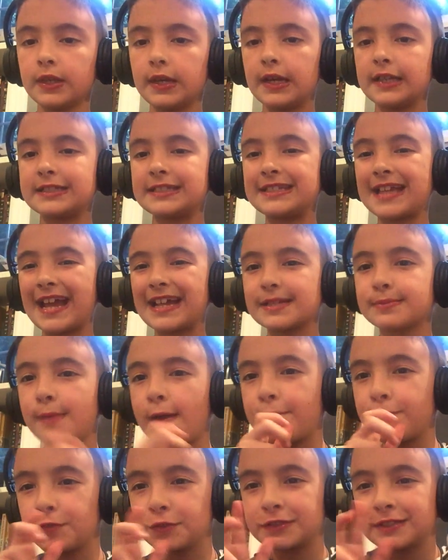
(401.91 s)
That's thanks
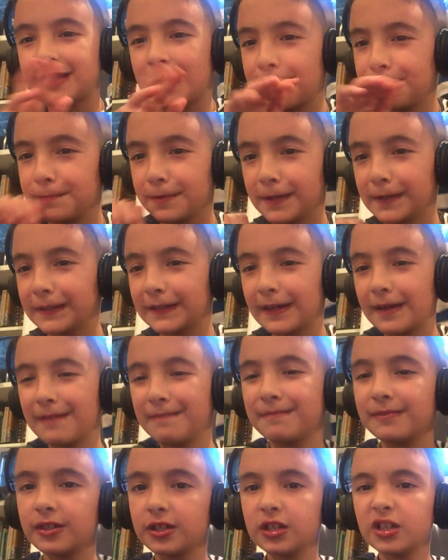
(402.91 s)
my first time. Wait, this is out.
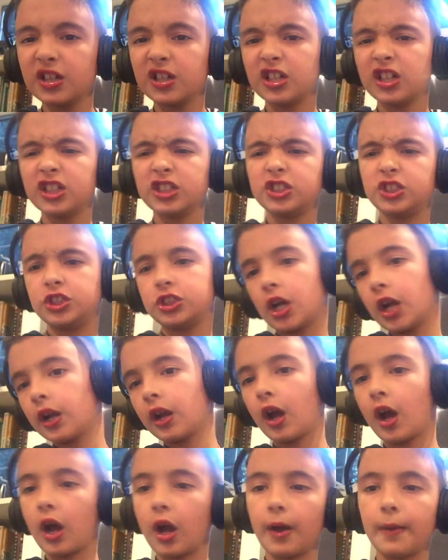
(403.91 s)
not the end of the video. Shut what are
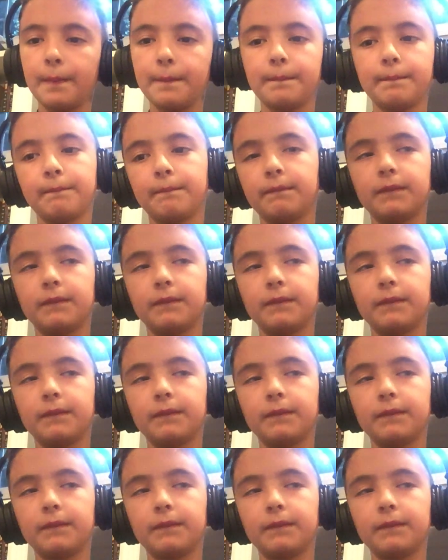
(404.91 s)
you up. talking